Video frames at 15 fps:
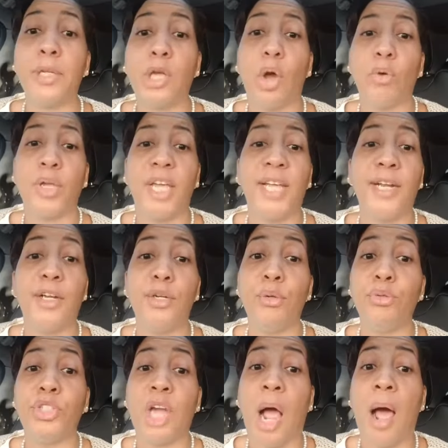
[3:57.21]
to go get a
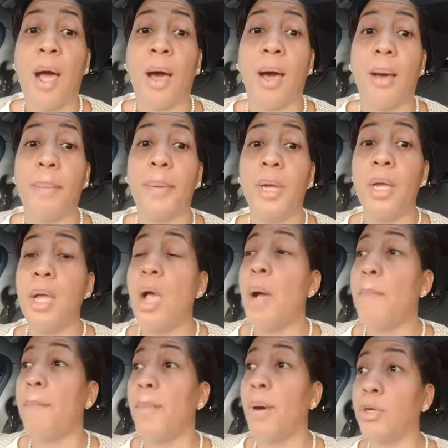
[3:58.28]
new job,
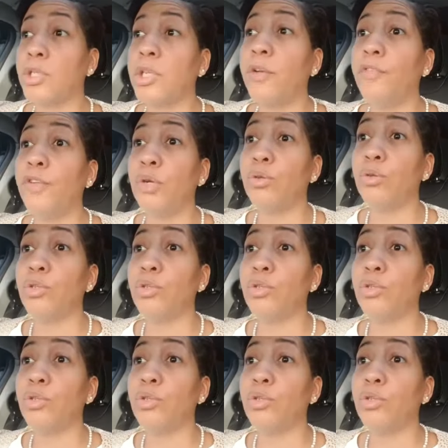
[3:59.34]
most of you